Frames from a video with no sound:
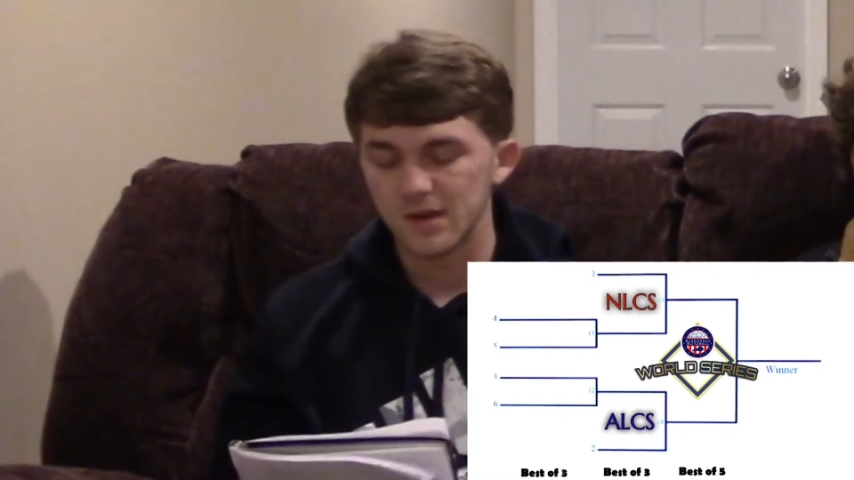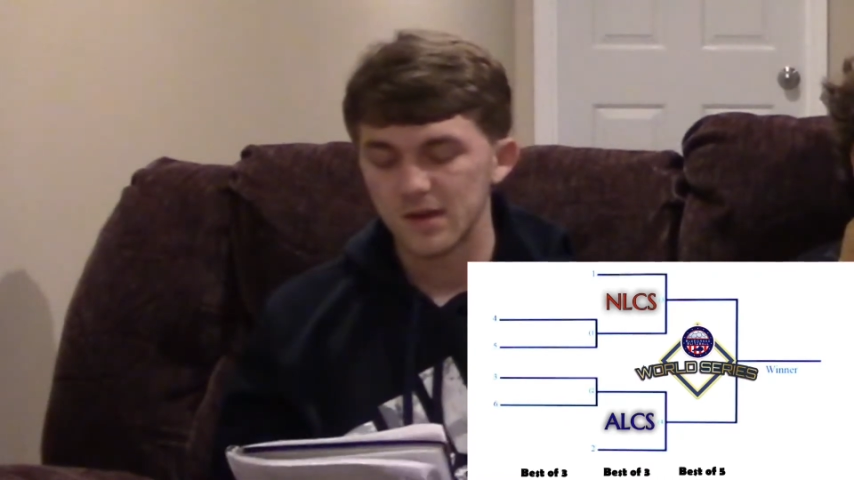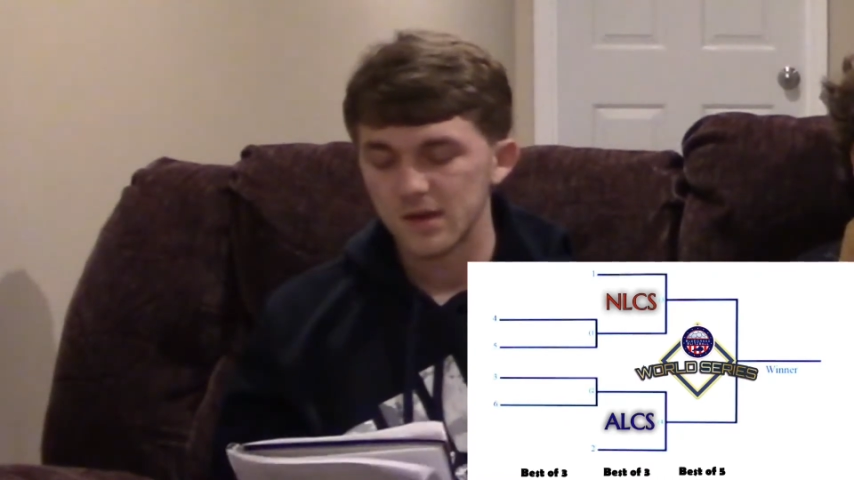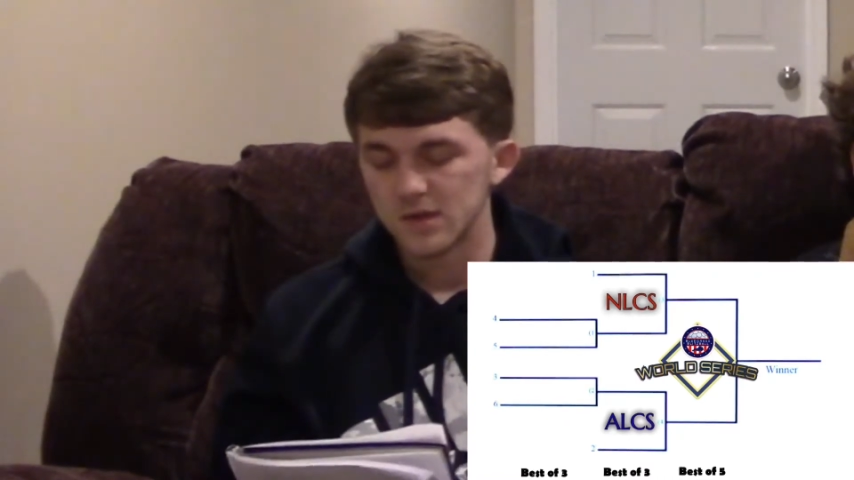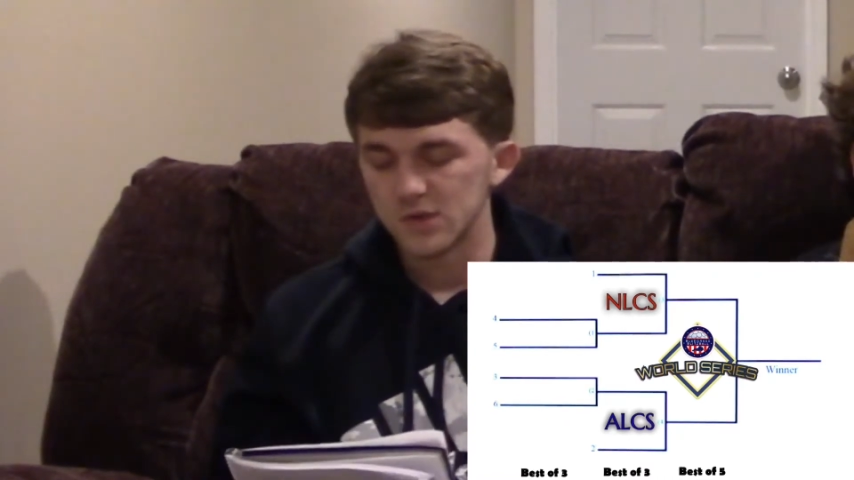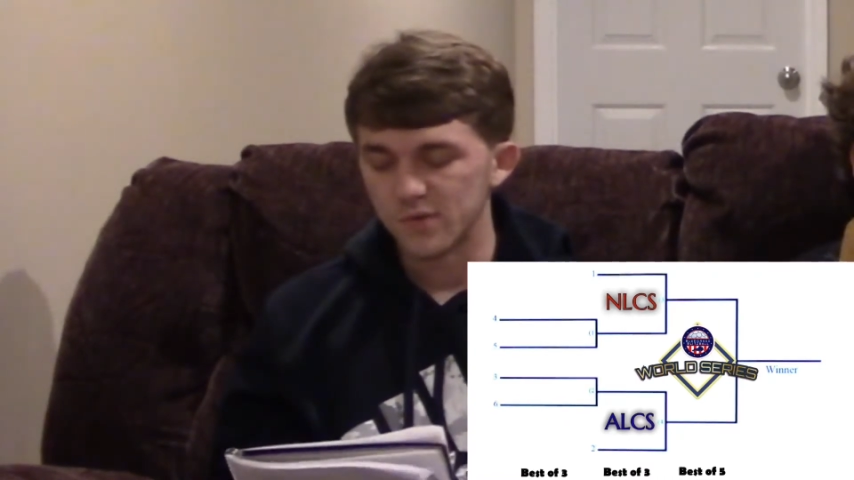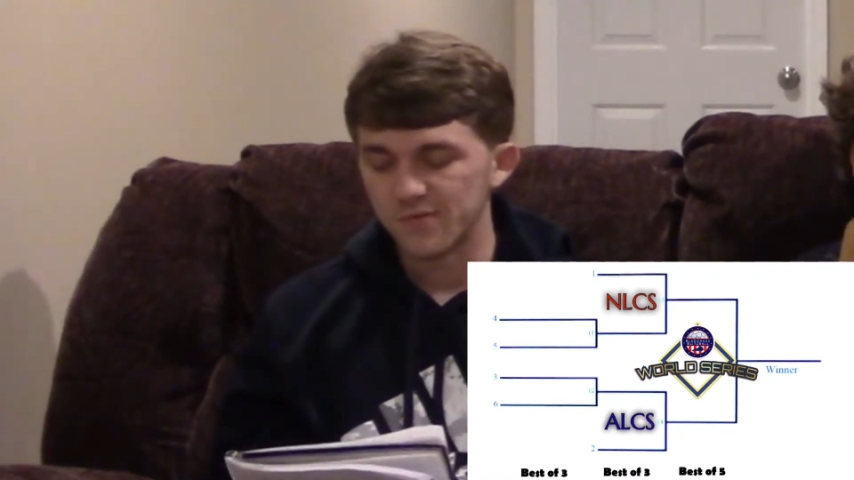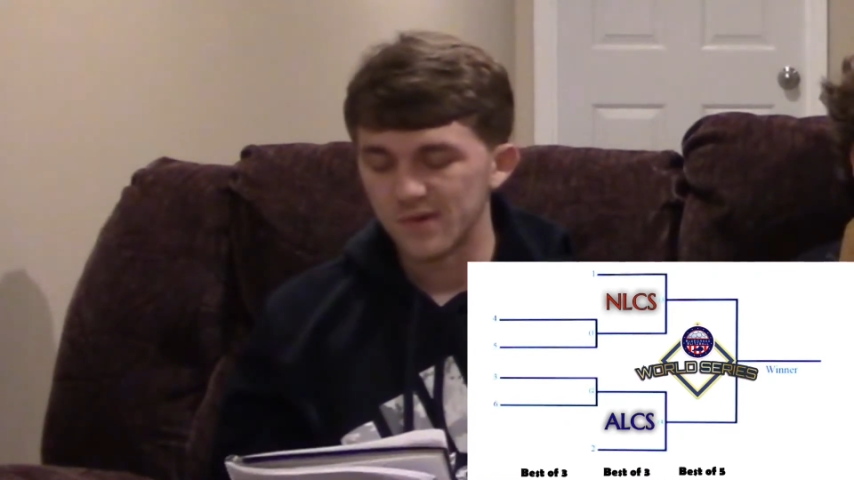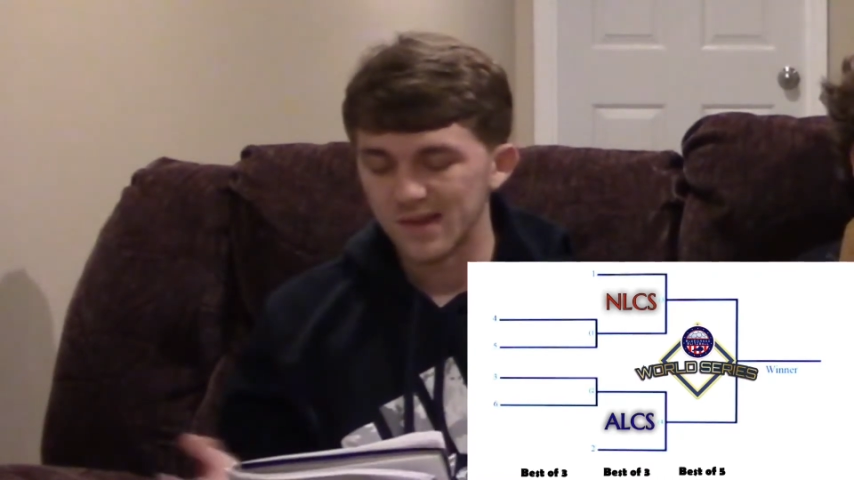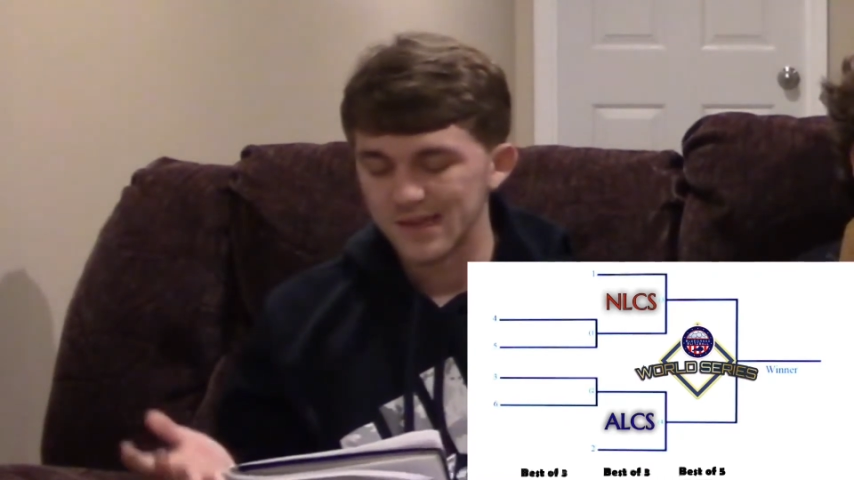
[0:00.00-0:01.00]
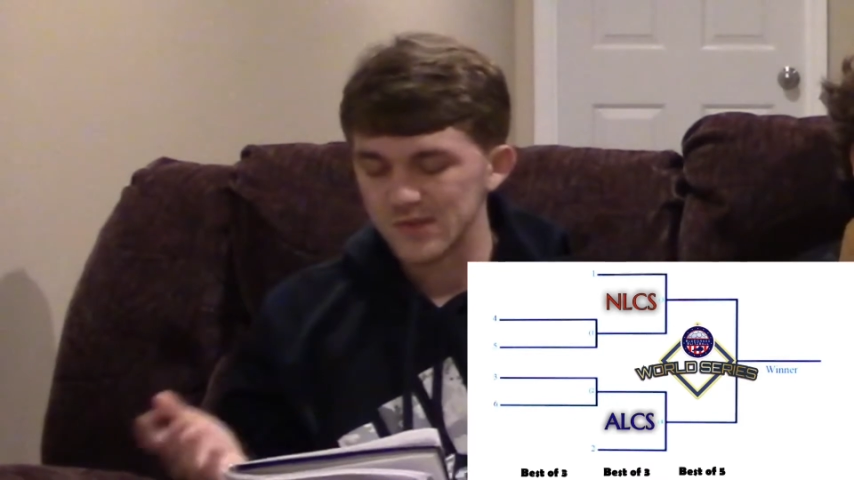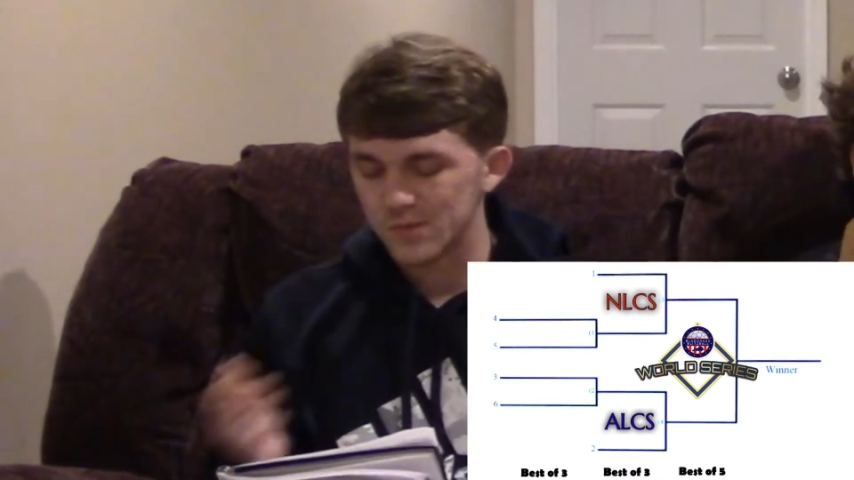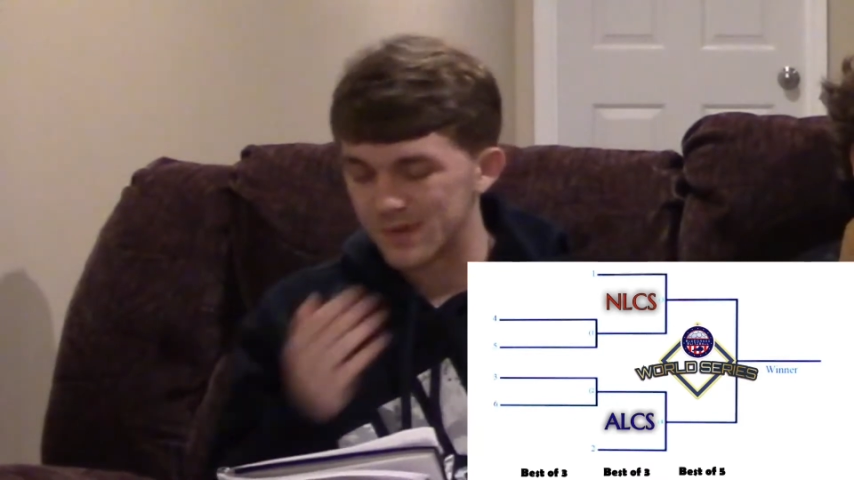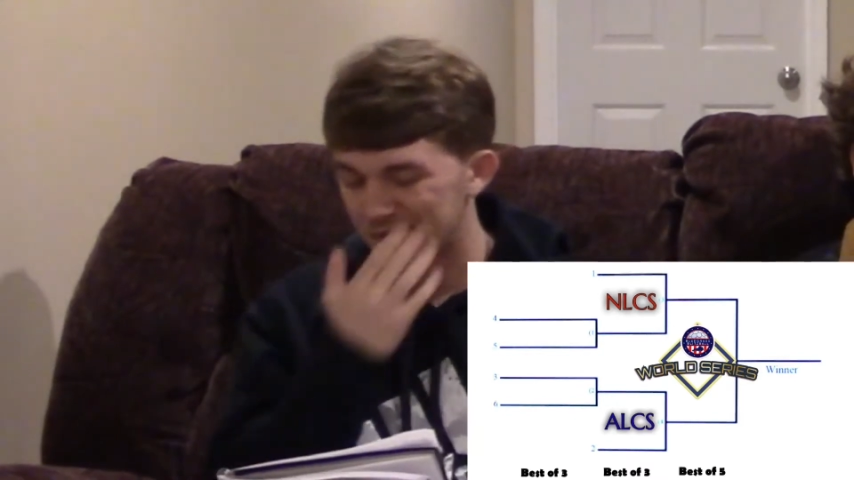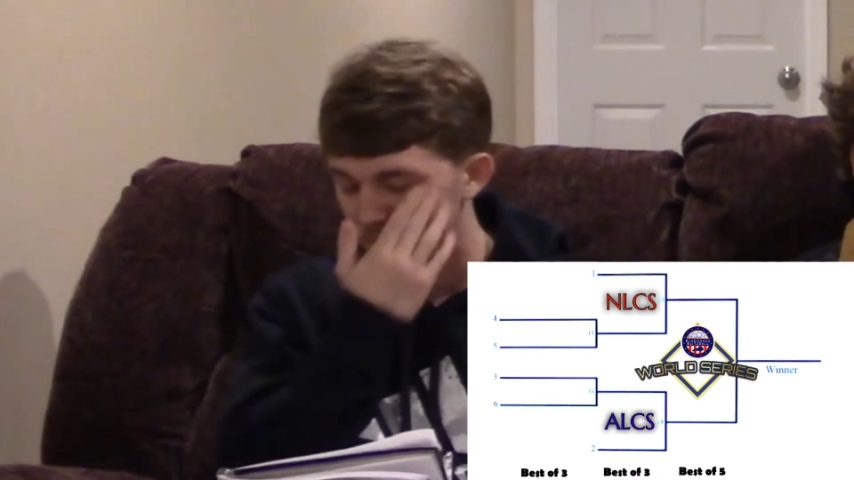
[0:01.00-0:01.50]
So we feel like this will
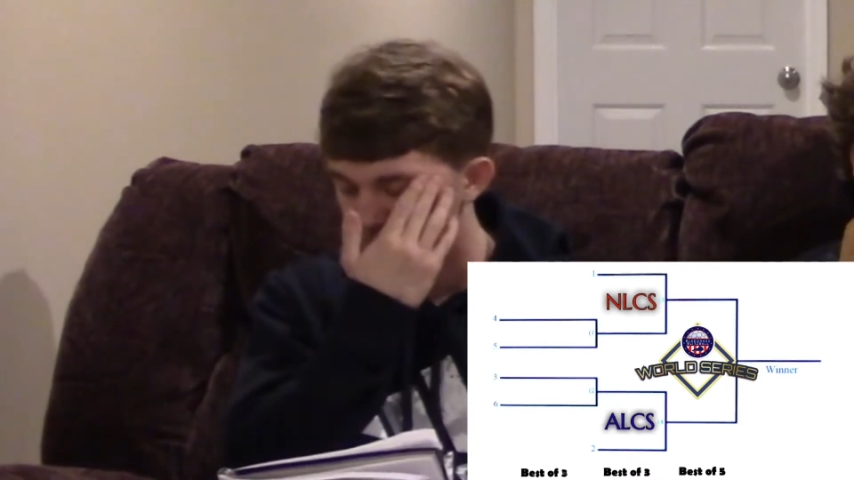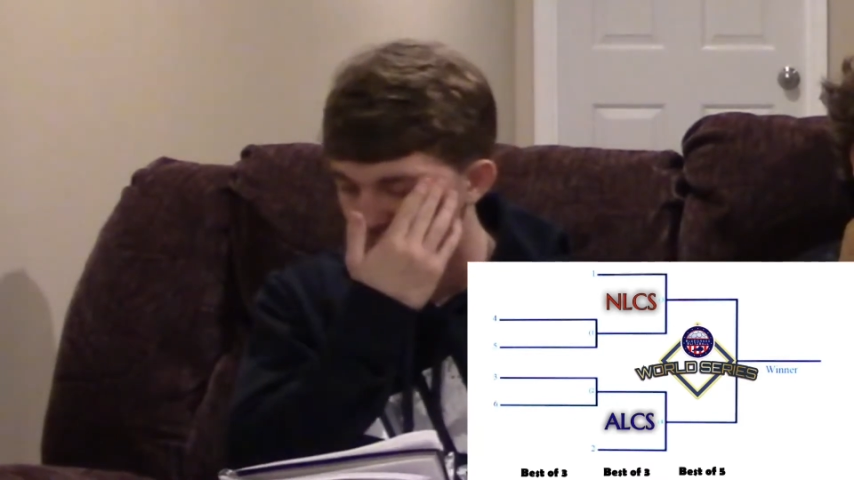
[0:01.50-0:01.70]
be